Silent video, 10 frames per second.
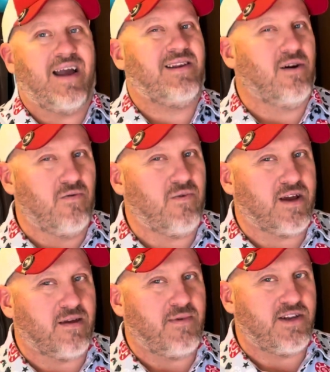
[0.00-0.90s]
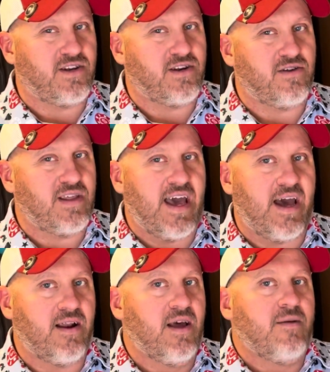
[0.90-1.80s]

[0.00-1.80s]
I don't recommend you do that